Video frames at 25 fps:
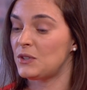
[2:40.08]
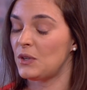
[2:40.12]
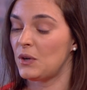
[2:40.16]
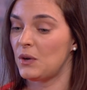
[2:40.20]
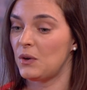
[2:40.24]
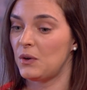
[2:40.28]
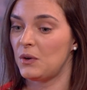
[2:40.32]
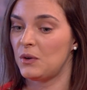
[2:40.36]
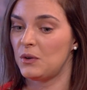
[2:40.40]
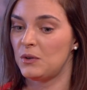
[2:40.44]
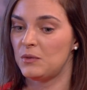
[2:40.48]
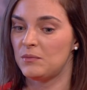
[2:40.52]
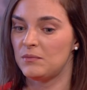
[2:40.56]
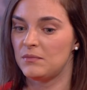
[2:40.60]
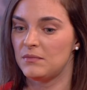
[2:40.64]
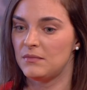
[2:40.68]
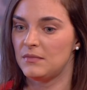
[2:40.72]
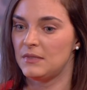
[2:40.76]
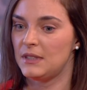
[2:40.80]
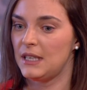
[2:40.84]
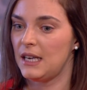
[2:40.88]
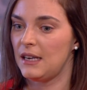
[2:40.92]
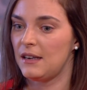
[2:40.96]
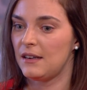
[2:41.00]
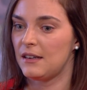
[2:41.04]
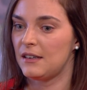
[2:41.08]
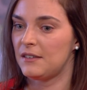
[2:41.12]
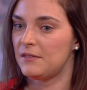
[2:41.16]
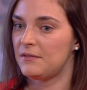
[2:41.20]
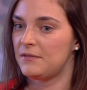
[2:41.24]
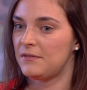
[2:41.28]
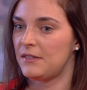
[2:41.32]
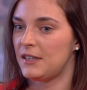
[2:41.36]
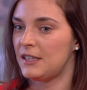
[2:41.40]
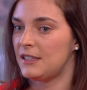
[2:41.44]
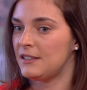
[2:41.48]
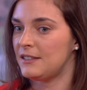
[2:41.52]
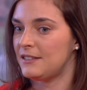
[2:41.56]
you so, find? So, yeah, I
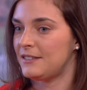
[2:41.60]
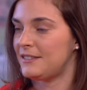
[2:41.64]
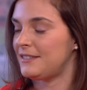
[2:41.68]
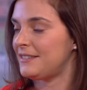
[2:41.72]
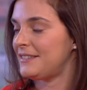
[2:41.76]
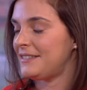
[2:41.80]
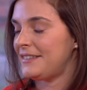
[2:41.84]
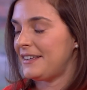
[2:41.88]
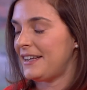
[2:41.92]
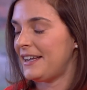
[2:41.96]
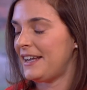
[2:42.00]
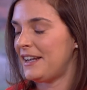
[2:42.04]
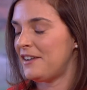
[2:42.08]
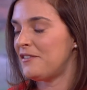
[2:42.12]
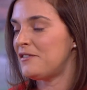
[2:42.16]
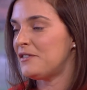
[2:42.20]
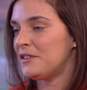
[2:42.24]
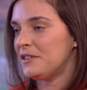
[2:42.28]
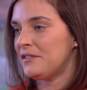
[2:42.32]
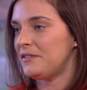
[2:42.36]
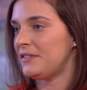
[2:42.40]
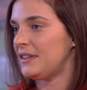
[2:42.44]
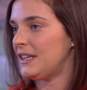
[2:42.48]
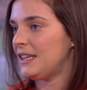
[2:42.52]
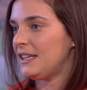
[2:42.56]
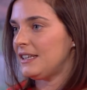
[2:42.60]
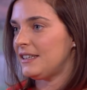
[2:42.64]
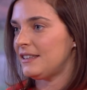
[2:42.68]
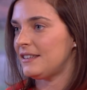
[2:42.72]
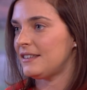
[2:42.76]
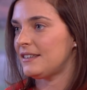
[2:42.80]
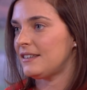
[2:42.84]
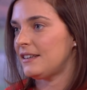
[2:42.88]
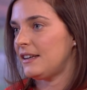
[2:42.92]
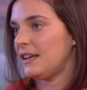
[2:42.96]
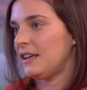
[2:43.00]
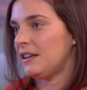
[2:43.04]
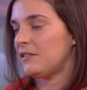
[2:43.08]
found everything,
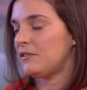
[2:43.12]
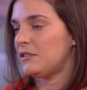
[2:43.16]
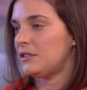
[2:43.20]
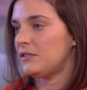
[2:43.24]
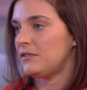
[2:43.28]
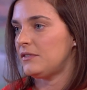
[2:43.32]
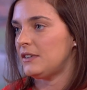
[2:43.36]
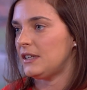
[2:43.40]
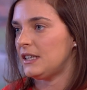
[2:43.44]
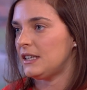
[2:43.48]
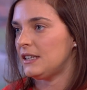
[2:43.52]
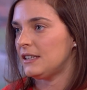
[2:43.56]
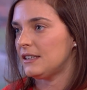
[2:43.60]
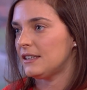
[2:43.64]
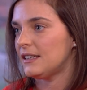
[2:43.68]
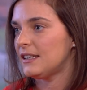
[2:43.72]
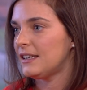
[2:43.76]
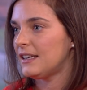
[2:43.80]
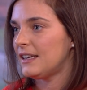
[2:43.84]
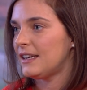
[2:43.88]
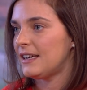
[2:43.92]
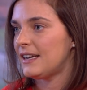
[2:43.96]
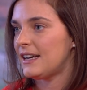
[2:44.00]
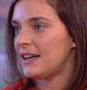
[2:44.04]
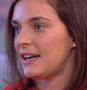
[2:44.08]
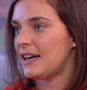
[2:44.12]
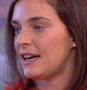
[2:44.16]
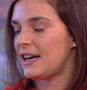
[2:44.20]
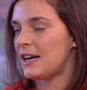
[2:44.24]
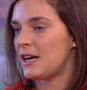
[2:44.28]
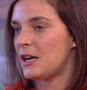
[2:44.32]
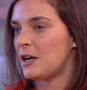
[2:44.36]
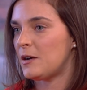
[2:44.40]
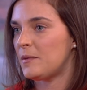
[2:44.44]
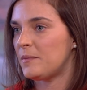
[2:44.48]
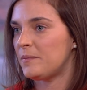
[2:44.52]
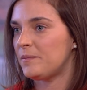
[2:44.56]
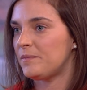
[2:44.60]
everything.
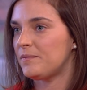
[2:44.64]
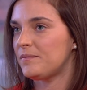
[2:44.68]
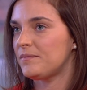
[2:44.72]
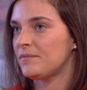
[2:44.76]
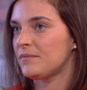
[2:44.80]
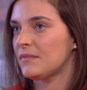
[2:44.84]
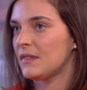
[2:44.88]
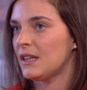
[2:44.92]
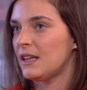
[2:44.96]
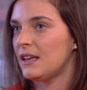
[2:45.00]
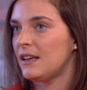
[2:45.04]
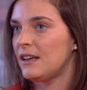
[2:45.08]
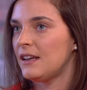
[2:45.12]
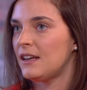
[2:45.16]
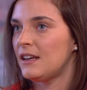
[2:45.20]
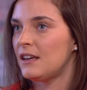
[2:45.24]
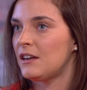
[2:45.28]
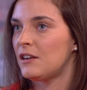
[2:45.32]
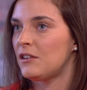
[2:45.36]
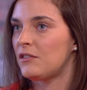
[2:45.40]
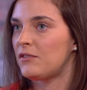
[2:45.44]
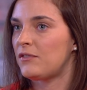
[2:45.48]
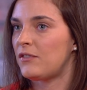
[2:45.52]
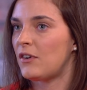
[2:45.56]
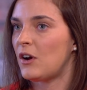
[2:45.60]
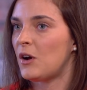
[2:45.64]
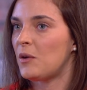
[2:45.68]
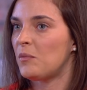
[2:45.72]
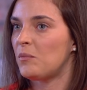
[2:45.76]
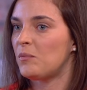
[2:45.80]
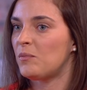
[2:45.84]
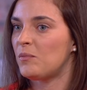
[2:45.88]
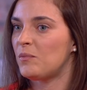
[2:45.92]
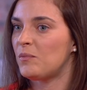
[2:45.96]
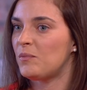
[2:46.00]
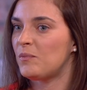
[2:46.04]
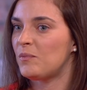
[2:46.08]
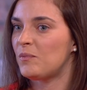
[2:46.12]
Um,
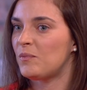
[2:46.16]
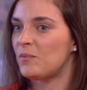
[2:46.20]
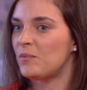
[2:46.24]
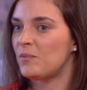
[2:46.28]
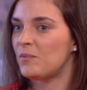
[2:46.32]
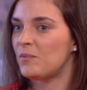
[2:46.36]
from...